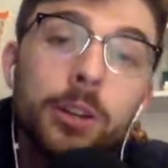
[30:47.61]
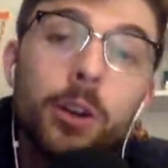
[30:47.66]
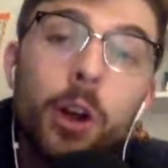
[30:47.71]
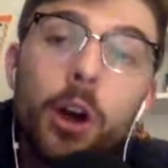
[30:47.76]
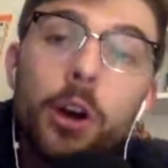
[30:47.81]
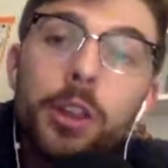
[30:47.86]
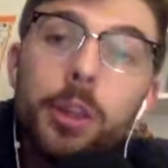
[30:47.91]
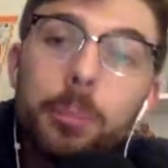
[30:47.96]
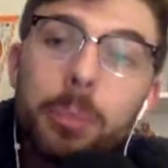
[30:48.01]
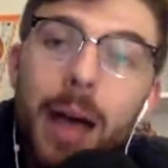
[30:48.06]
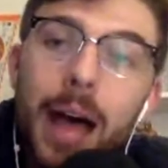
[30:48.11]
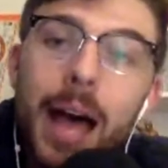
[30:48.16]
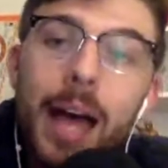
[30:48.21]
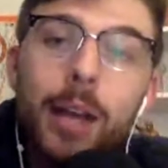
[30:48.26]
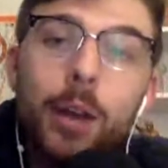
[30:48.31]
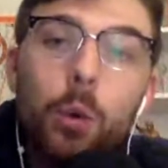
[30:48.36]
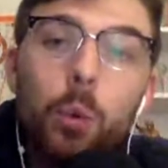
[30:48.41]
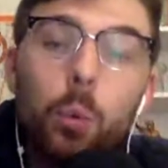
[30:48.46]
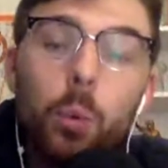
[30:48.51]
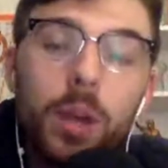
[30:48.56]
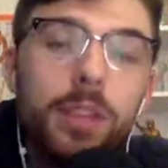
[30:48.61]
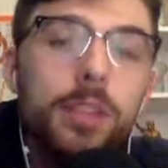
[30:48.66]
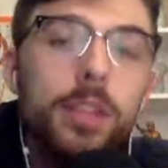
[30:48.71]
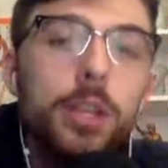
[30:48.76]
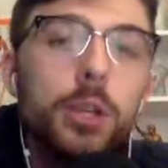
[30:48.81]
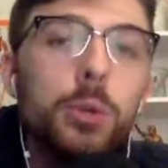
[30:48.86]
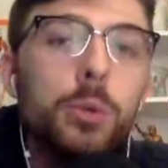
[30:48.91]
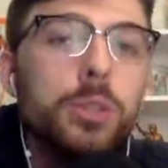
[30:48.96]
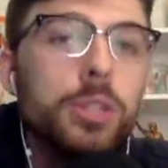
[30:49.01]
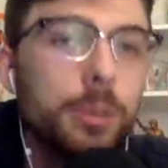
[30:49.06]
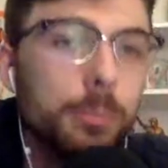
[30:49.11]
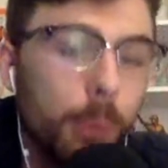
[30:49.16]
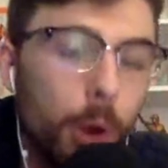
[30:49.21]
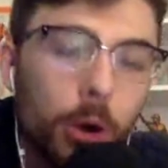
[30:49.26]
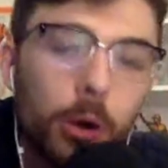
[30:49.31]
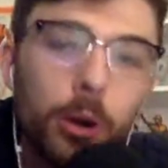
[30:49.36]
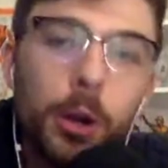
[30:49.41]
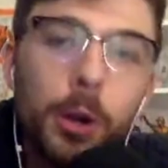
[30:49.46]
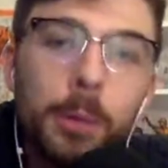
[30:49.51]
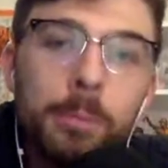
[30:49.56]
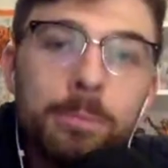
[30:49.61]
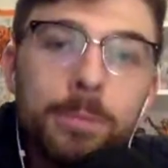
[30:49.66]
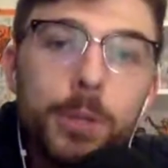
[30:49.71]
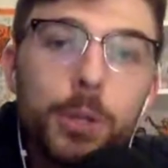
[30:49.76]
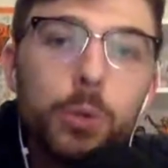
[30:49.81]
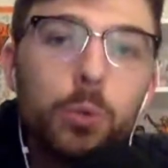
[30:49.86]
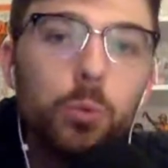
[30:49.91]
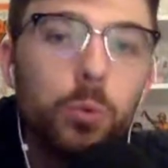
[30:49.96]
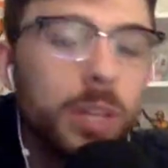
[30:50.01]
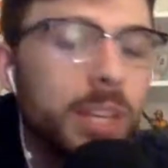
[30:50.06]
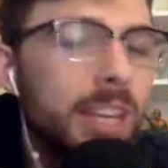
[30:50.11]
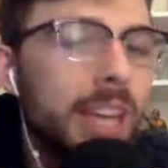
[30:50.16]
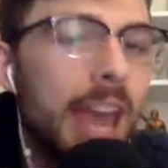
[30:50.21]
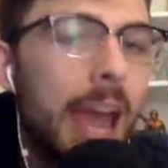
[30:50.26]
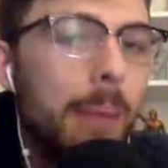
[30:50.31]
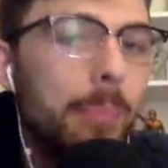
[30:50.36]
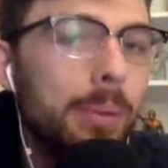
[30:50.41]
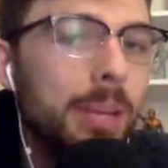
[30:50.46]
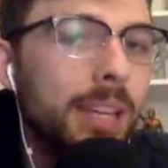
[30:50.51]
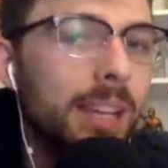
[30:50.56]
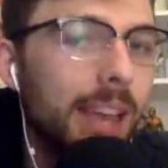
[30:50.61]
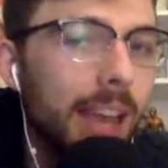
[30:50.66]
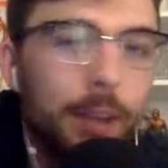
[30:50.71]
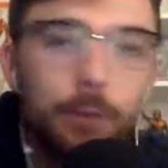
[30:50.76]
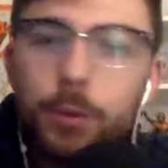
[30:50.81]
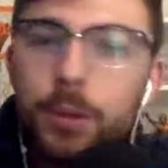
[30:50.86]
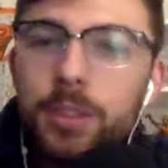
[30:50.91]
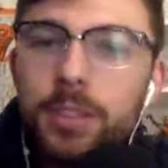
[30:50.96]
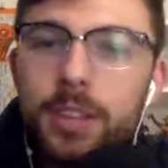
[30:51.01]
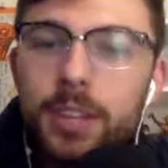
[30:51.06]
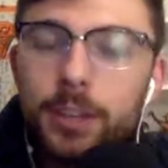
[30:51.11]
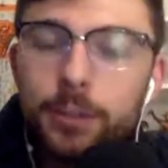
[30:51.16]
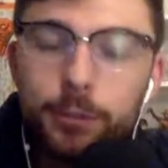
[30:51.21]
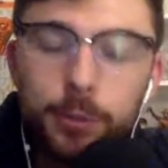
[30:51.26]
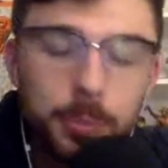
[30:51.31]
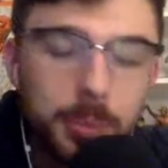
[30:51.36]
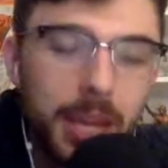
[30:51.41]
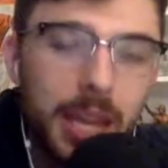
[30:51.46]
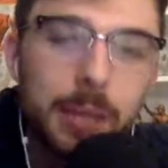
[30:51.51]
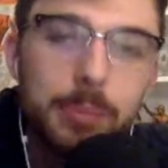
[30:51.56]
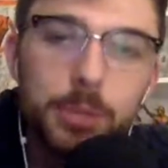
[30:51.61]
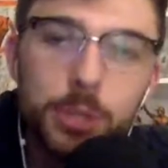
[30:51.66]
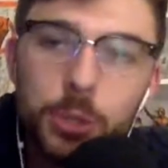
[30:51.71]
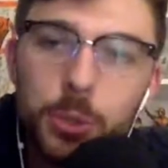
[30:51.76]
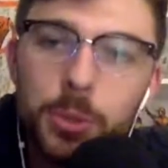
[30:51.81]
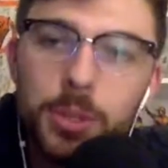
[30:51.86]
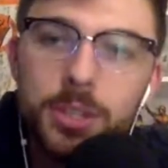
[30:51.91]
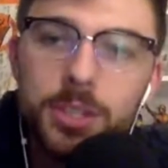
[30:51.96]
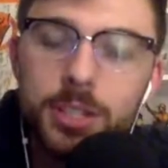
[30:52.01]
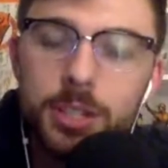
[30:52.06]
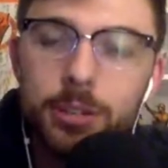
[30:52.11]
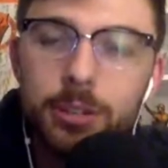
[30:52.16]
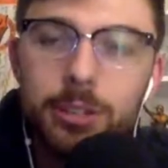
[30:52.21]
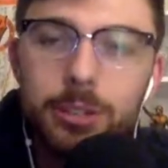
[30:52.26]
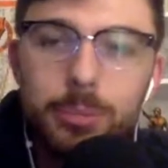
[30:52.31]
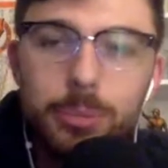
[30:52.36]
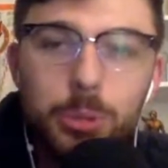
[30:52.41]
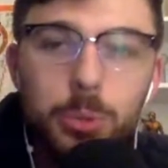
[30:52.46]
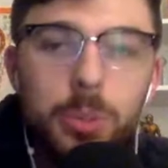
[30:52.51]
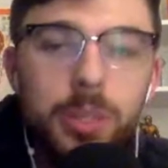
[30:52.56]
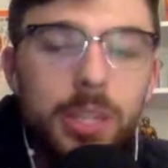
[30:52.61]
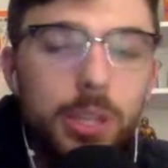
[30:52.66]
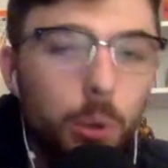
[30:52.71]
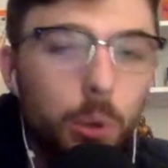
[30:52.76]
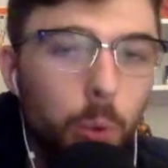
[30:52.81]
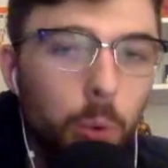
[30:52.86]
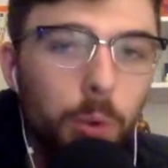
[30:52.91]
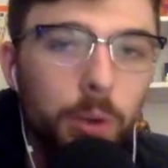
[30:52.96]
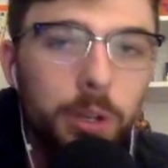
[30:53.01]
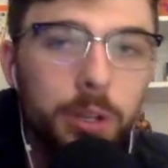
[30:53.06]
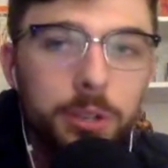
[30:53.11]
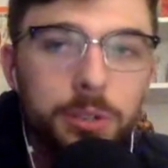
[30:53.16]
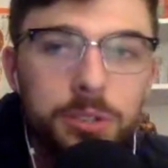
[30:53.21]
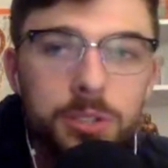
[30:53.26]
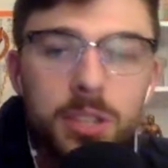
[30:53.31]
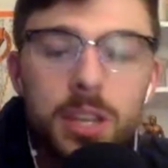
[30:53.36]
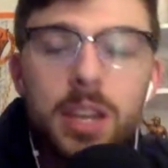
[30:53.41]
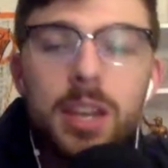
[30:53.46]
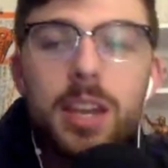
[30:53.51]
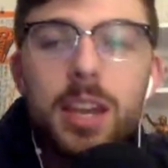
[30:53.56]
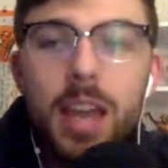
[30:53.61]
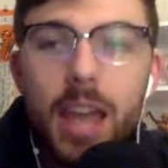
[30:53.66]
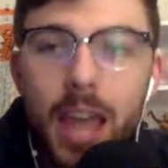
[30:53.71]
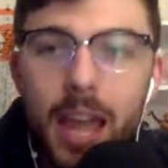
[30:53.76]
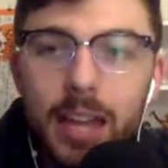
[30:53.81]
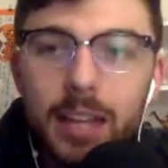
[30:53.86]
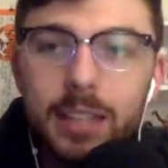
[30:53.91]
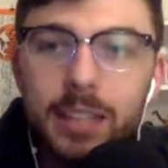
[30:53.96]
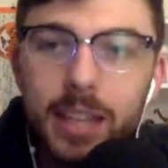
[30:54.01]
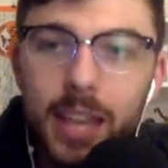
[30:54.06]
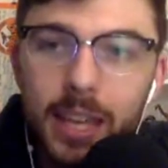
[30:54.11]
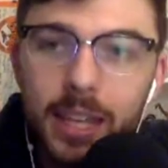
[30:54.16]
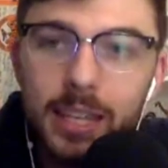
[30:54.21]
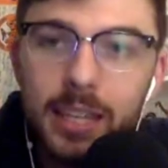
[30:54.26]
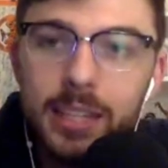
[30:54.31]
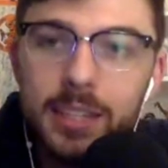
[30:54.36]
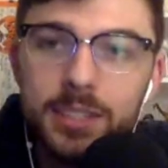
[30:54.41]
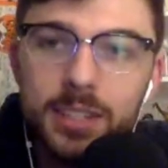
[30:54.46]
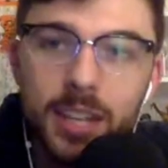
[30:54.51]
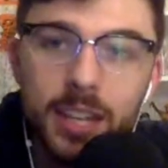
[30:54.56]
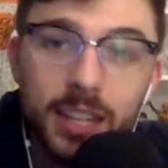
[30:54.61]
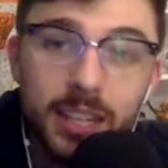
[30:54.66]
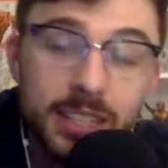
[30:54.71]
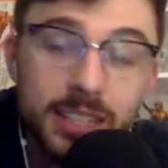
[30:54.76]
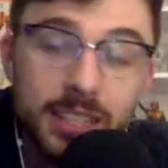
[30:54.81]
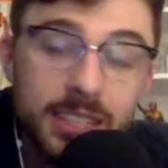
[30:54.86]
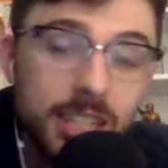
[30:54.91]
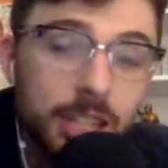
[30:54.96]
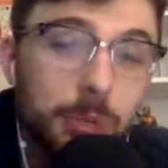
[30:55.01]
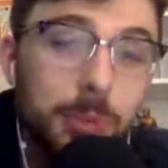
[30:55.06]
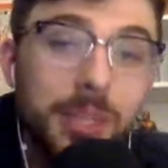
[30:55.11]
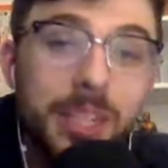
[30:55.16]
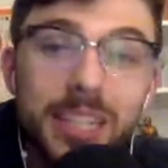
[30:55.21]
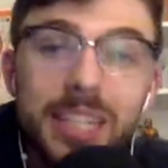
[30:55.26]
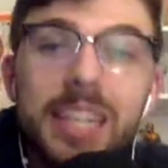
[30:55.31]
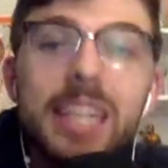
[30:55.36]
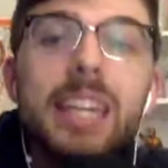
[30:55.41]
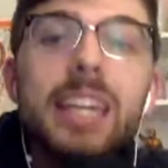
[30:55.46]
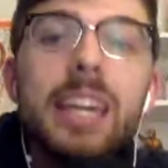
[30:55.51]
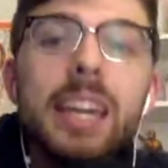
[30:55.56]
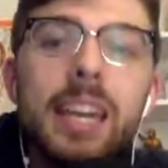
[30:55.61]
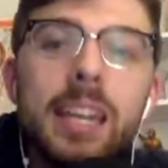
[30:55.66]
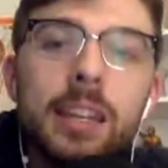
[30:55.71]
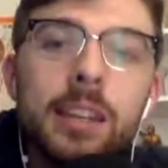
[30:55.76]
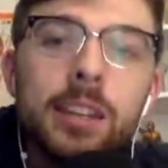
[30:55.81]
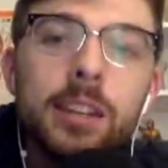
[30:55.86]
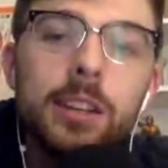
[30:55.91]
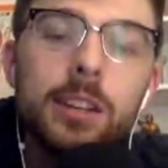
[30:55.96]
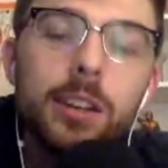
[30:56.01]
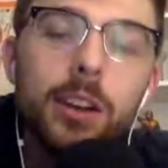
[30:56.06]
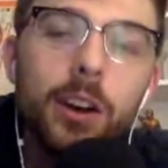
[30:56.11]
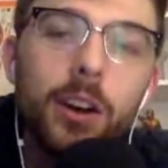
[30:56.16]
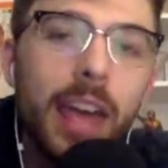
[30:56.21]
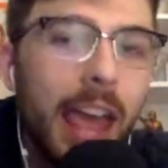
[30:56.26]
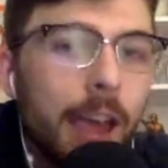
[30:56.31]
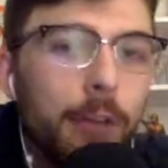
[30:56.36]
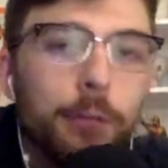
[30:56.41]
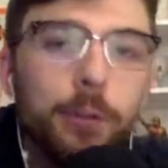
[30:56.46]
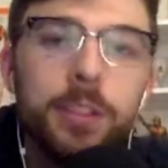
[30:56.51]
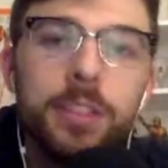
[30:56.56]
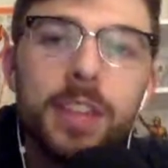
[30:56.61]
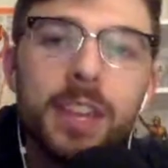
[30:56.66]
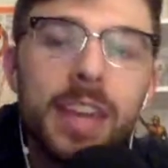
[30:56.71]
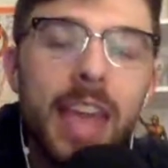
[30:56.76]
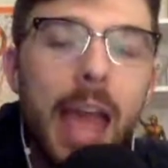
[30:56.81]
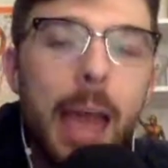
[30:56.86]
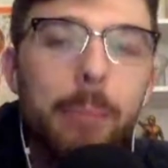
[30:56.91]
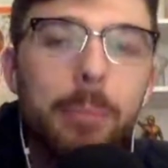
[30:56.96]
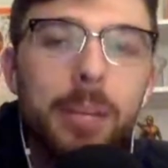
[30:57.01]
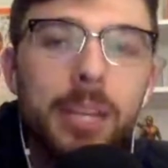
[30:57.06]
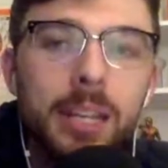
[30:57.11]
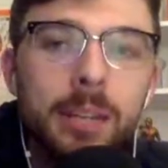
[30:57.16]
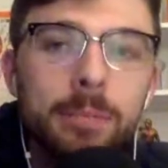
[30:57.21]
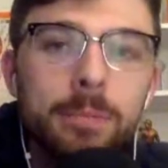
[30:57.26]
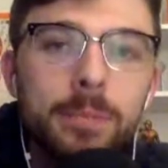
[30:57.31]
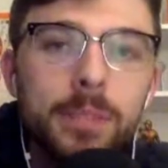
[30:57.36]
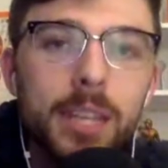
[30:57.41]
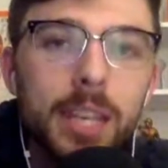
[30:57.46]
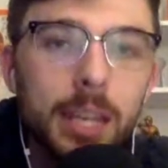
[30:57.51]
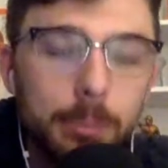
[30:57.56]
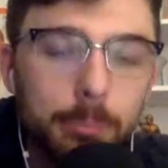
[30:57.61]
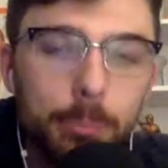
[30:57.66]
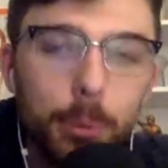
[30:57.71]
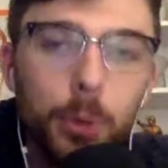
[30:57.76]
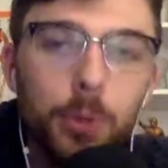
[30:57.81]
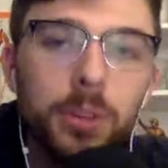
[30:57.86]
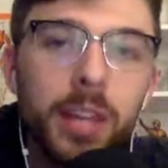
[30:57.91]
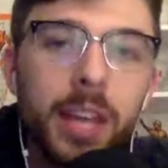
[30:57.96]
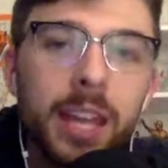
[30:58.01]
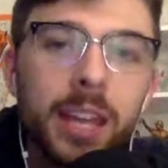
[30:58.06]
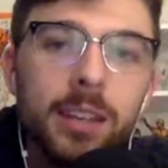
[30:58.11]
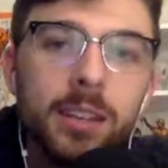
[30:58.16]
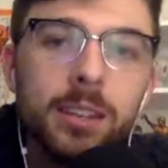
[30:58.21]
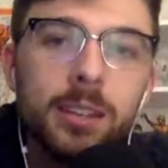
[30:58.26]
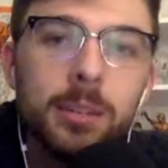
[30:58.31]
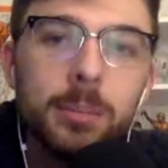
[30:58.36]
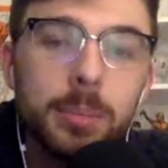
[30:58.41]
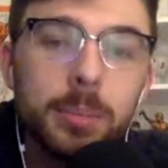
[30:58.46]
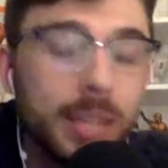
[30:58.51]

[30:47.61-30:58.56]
on the pod with you tomorrow, recapping everything from game 2 of the series between the Orioles and Yankees and continuing to key in on everything happening in Birdland.